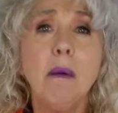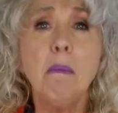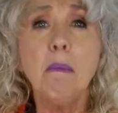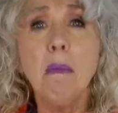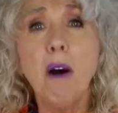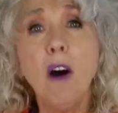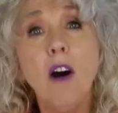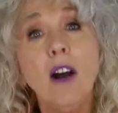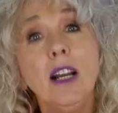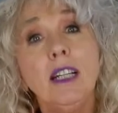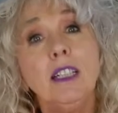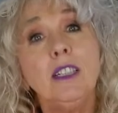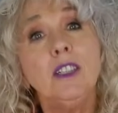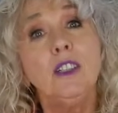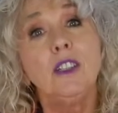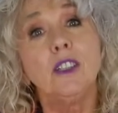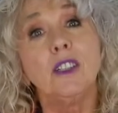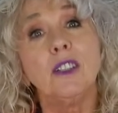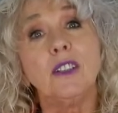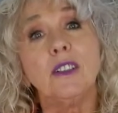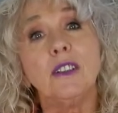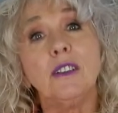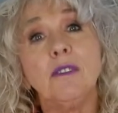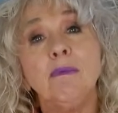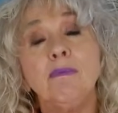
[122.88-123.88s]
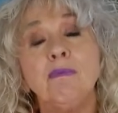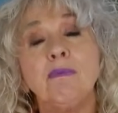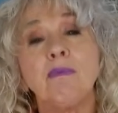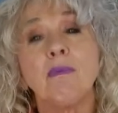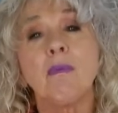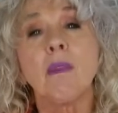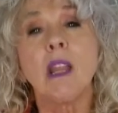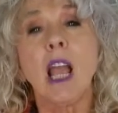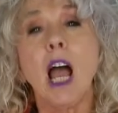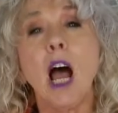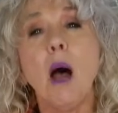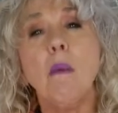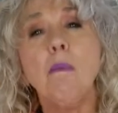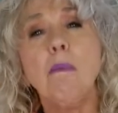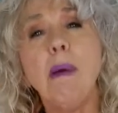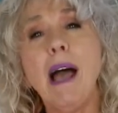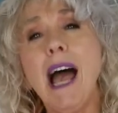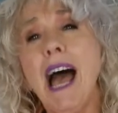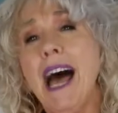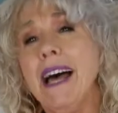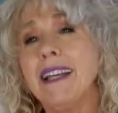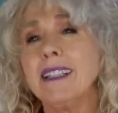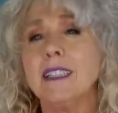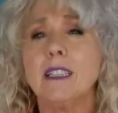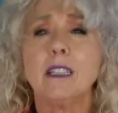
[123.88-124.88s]
remind you
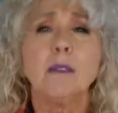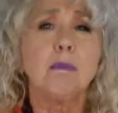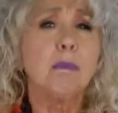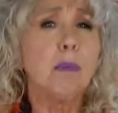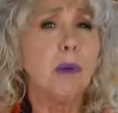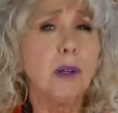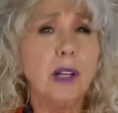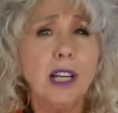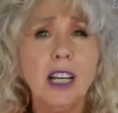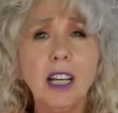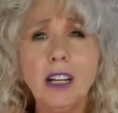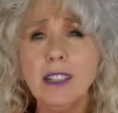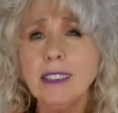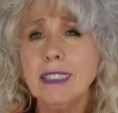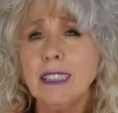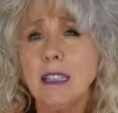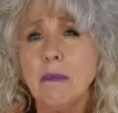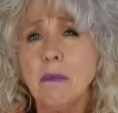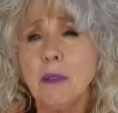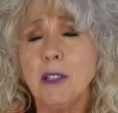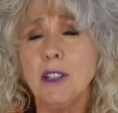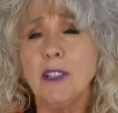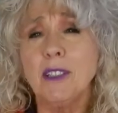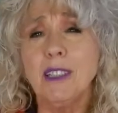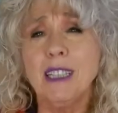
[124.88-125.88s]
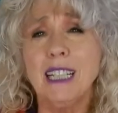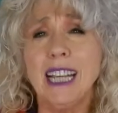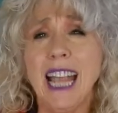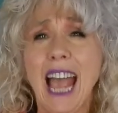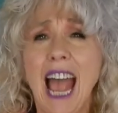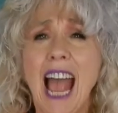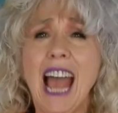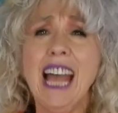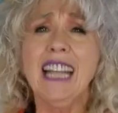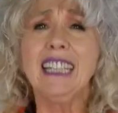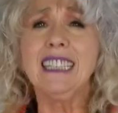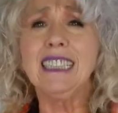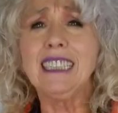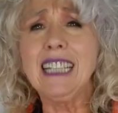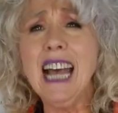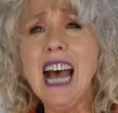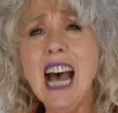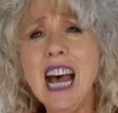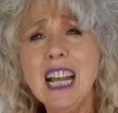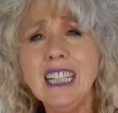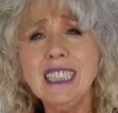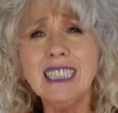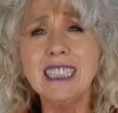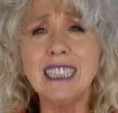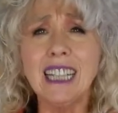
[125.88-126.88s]
about putting on some music and
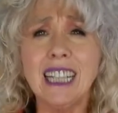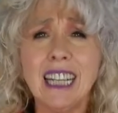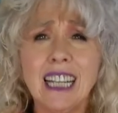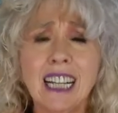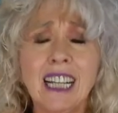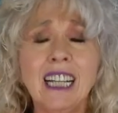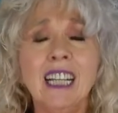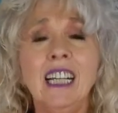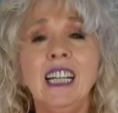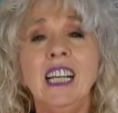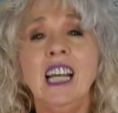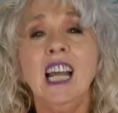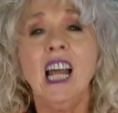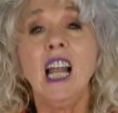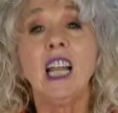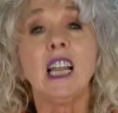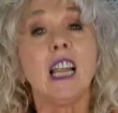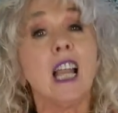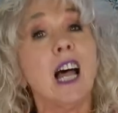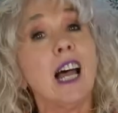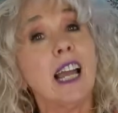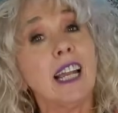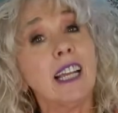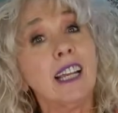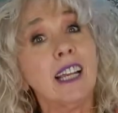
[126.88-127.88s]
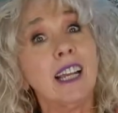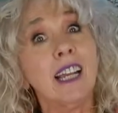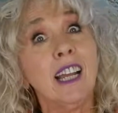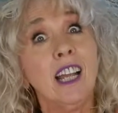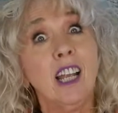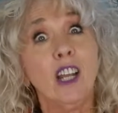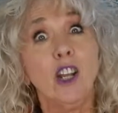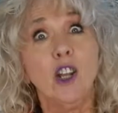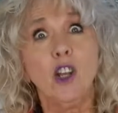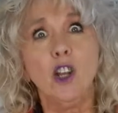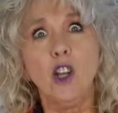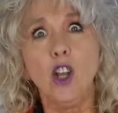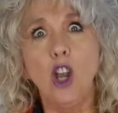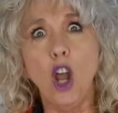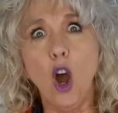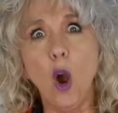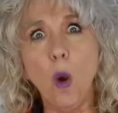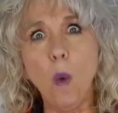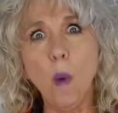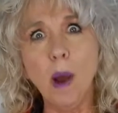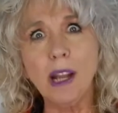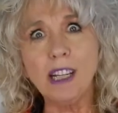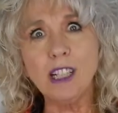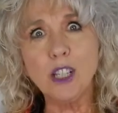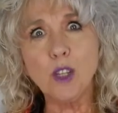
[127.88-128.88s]
dancing like
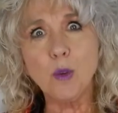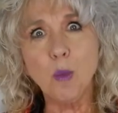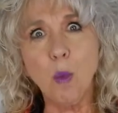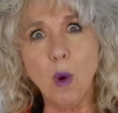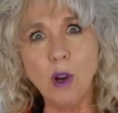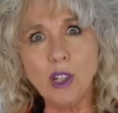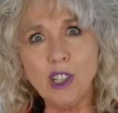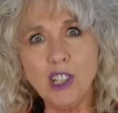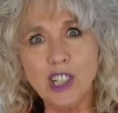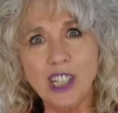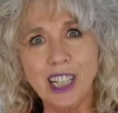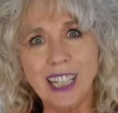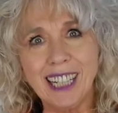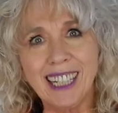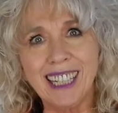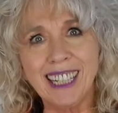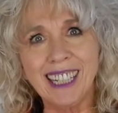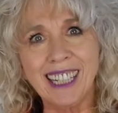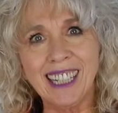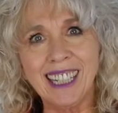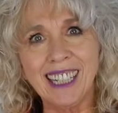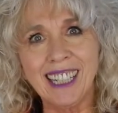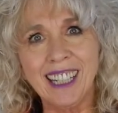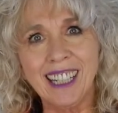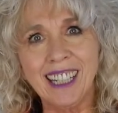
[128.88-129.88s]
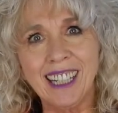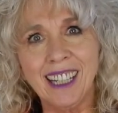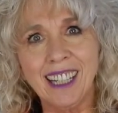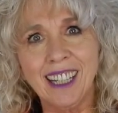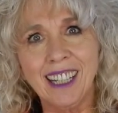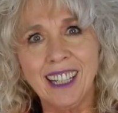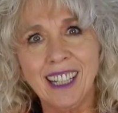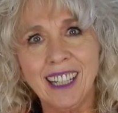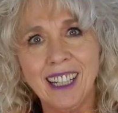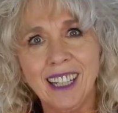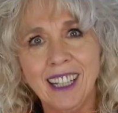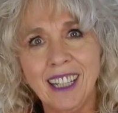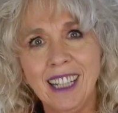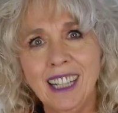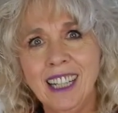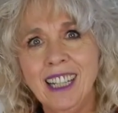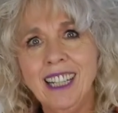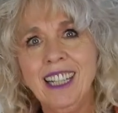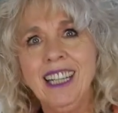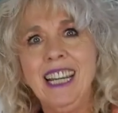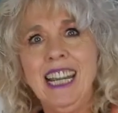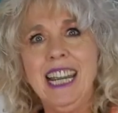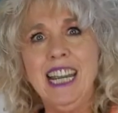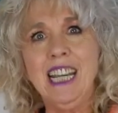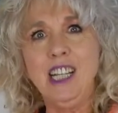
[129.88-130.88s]
no one is watching.
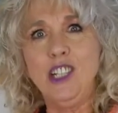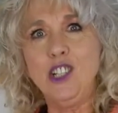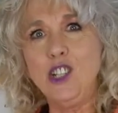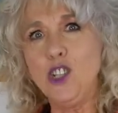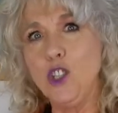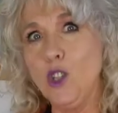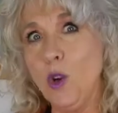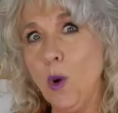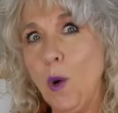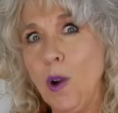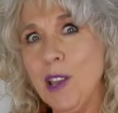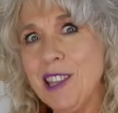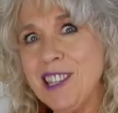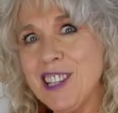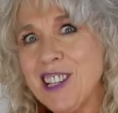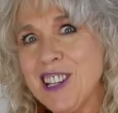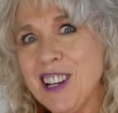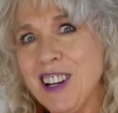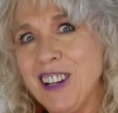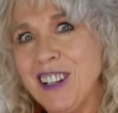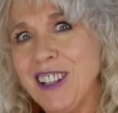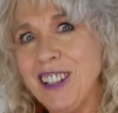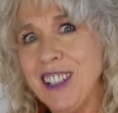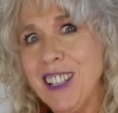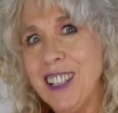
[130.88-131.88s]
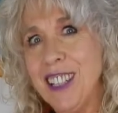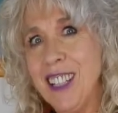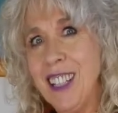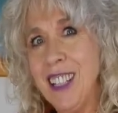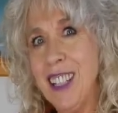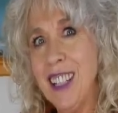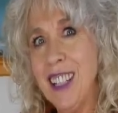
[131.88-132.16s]
Enjoy the show.